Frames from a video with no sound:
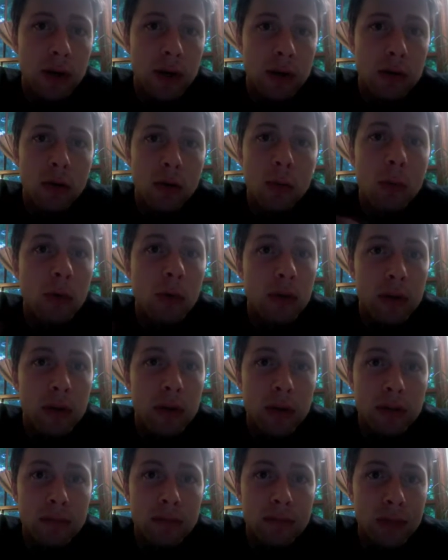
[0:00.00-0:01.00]
no more
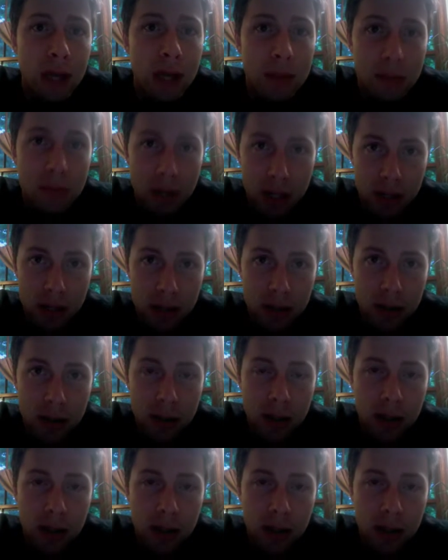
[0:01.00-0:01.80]
than 10 minutes.